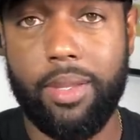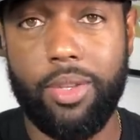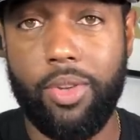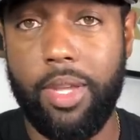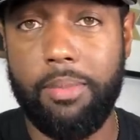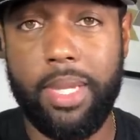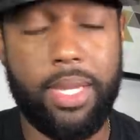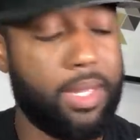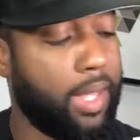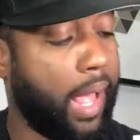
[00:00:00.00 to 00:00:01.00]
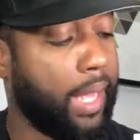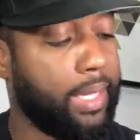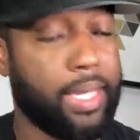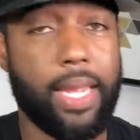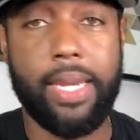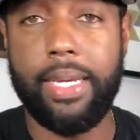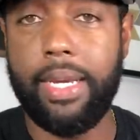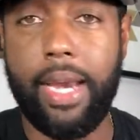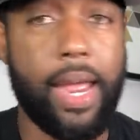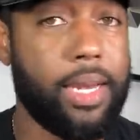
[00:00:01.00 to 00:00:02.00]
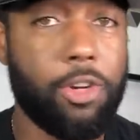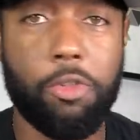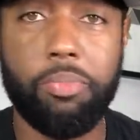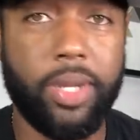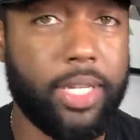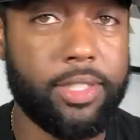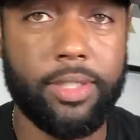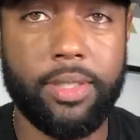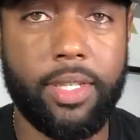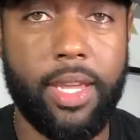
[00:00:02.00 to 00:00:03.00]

You hear me? I can't like no picture.